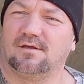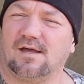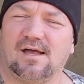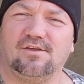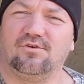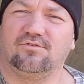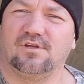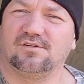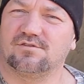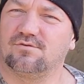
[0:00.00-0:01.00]
I use
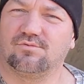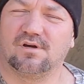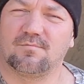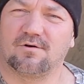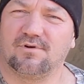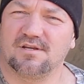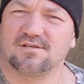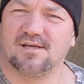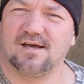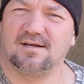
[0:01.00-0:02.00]
this to run my ridge
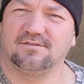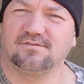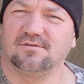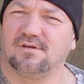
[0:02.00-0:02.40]
lines,